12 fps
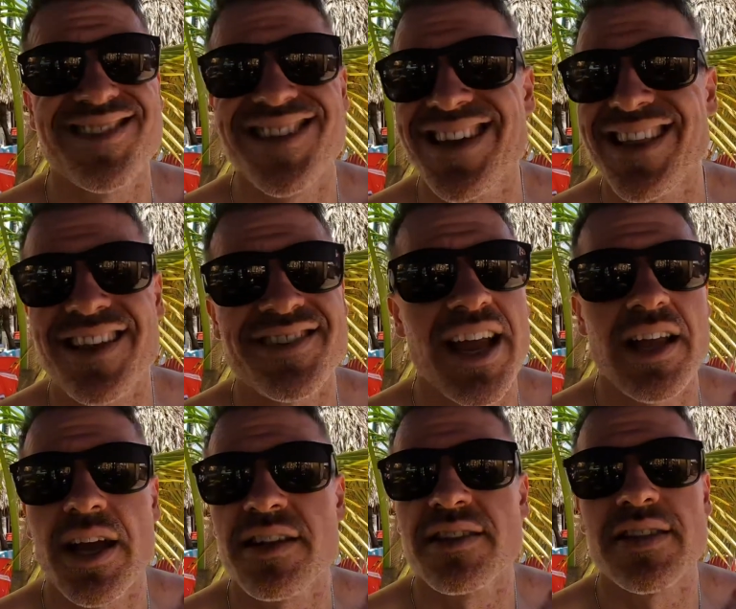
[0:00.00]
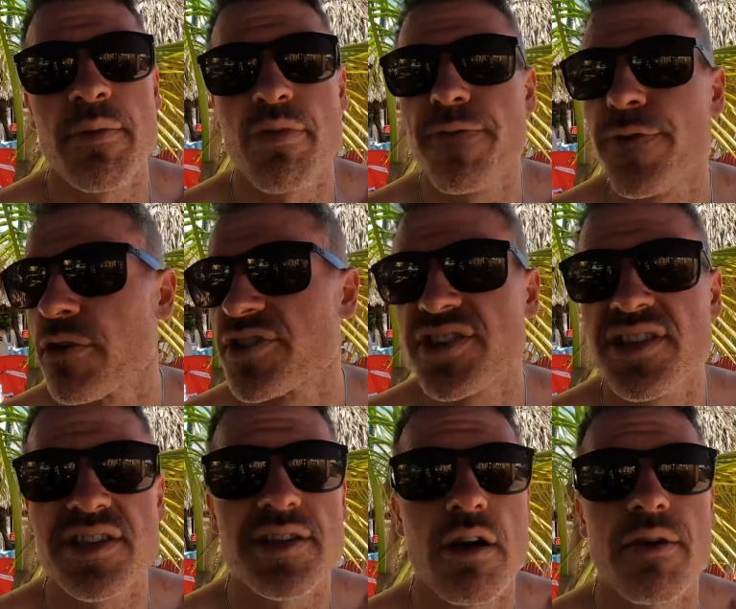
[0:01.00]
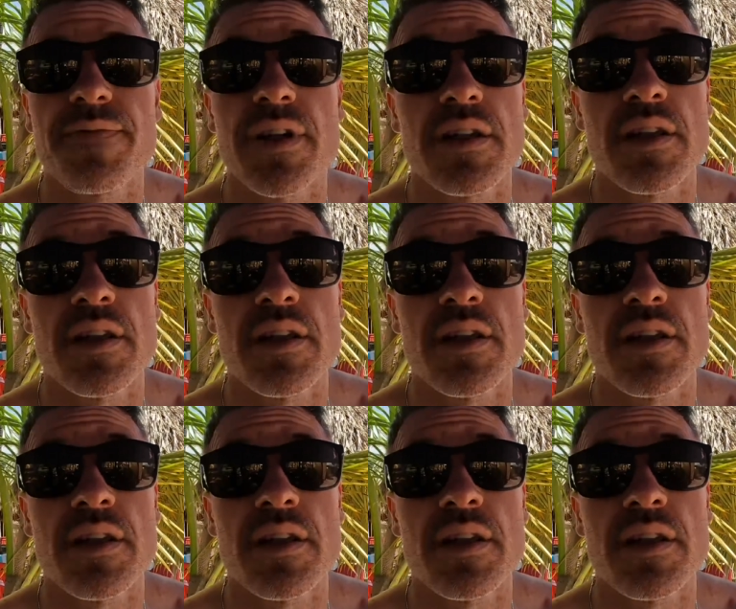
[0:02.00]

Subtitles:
stay like December 1st is the start of